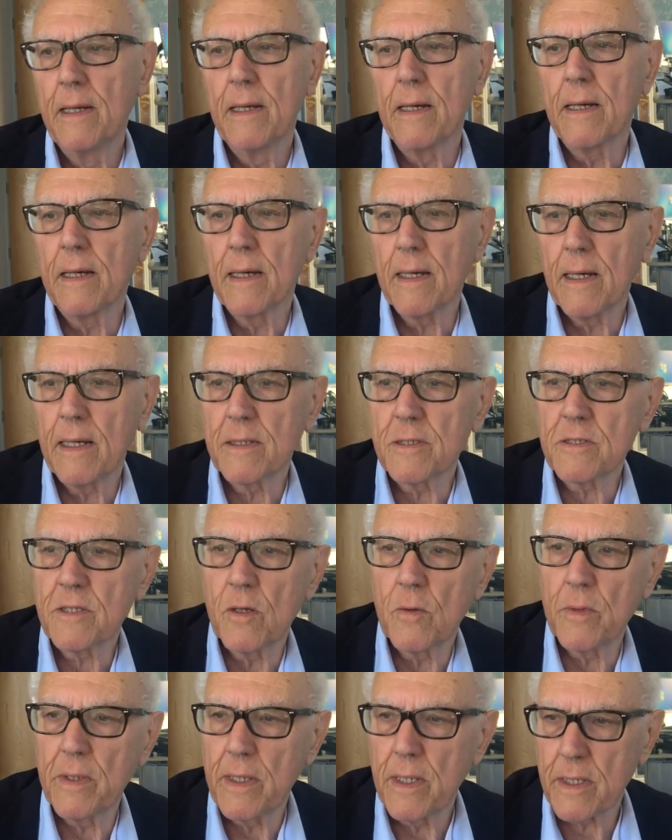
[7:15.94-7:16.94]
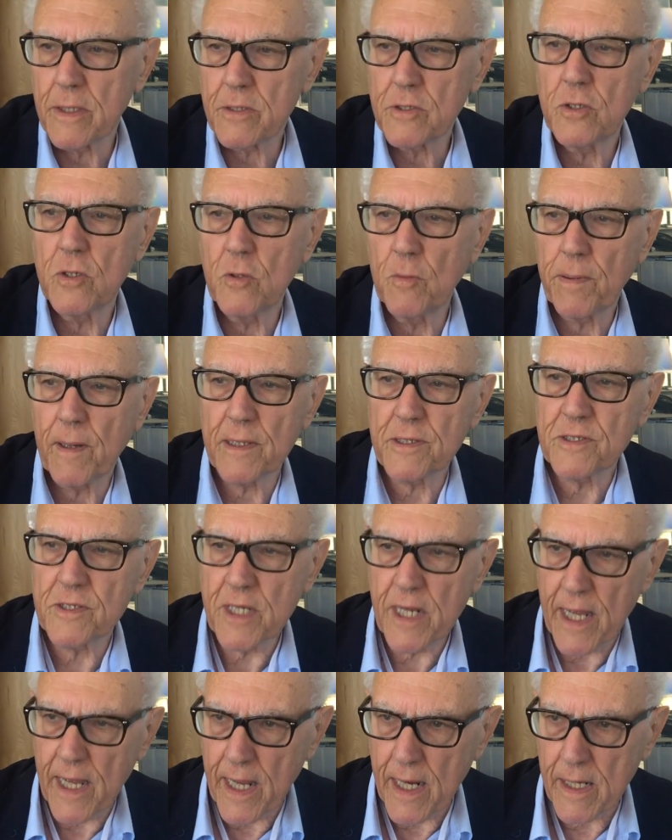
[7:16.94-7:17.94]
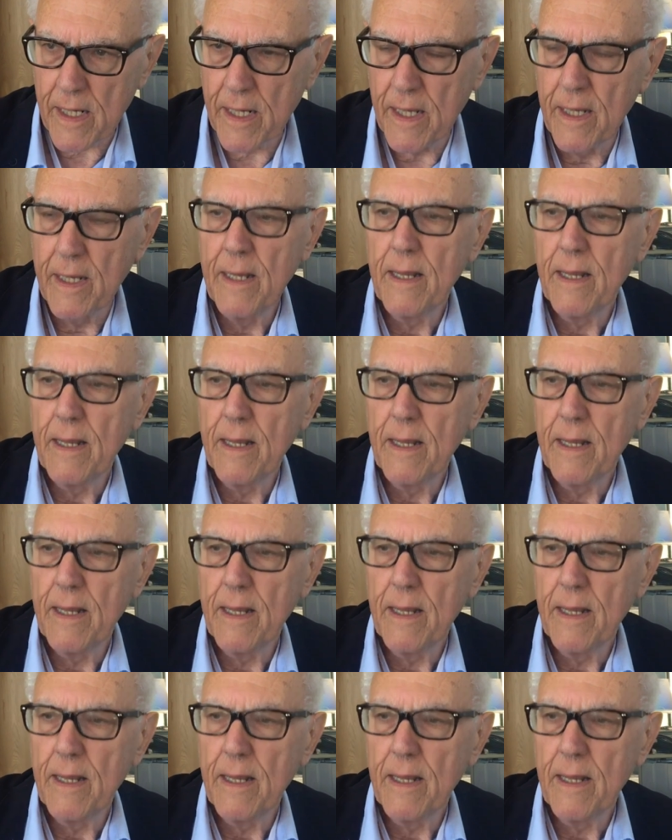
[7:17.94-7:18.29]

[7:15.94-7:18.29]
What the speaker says: And so we had a 2+10.